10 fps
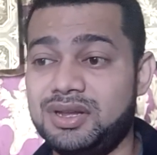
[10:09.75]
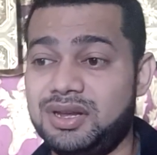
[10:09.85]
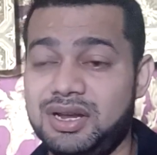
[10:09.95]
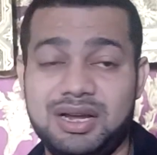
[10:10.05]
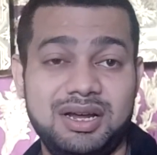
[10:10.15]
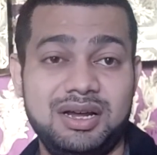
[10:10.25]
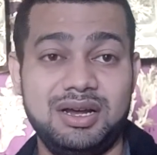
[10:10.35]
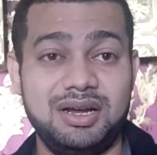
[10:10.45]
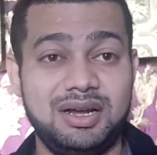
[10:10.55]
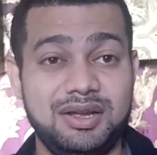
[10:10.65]

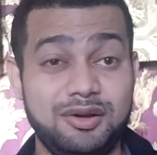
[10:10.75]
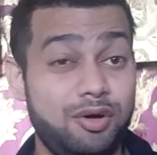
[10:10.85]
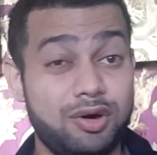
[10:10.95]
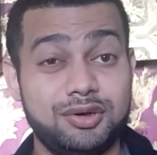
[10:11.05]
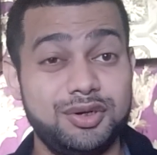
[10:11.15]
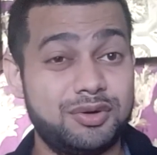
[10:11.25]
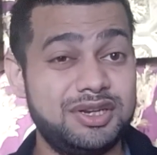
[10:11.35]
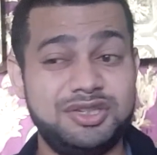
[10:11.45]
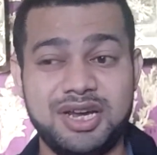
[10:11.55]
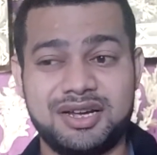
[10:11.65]
Or you can
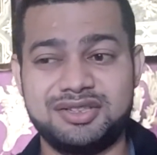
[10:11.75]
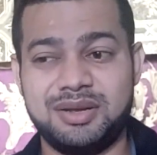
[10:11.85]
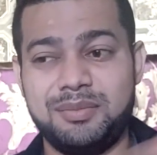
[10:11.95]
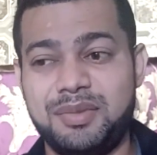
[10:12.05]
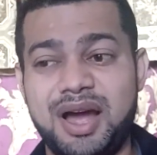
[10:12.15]
check some